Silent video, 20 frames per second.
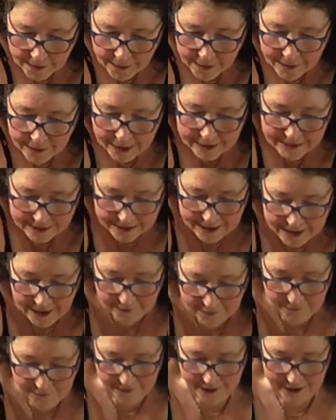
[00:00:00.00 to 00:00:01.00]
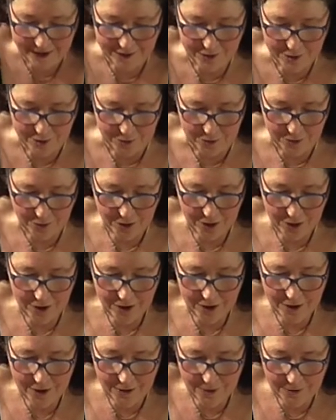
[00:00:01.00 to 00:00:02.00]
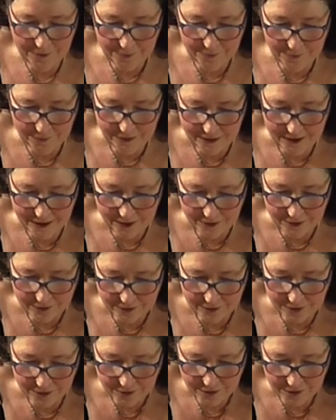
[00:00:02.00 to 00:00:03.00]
That's enough. Thank you. Breathe out.